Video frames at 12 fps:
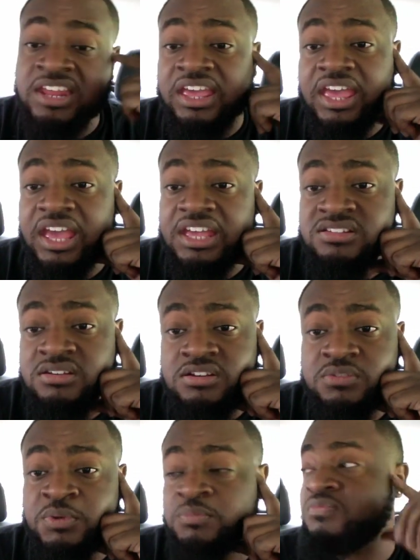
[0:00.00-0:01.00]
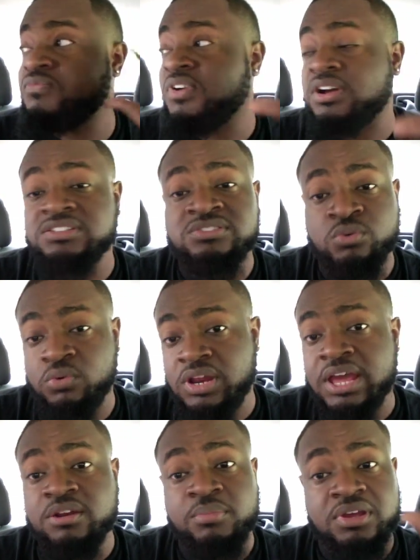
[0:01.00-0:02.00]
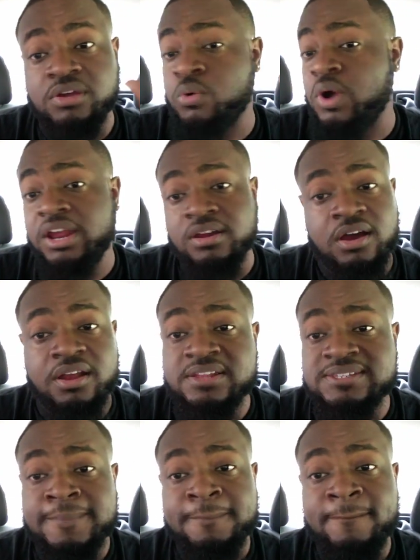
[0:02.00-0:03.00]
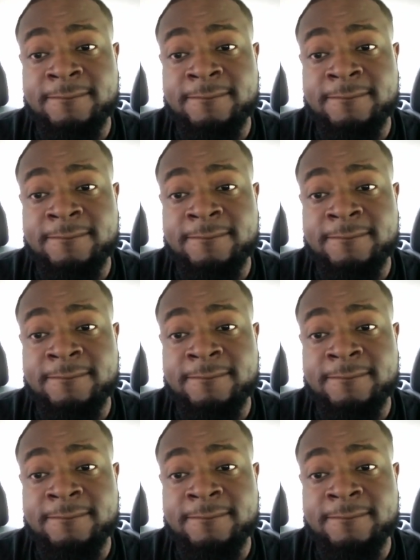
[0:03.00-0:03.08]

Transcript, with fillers: neck ass husband fucking storyline, to be quite honest.